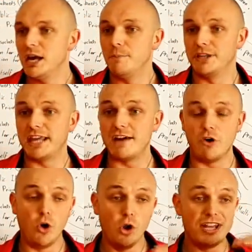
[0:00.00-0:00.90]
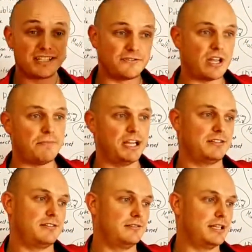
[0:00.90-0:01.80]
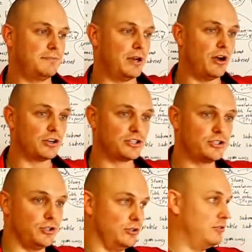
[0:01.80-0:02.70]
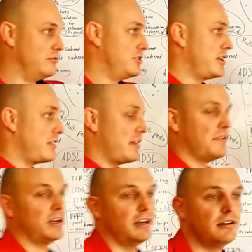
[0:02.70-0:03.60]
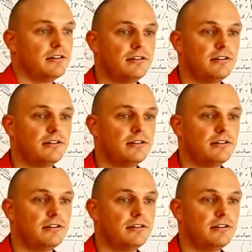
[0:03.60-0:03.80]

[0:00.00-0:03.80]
But they have a whole list of subnets that belongs to South Africa.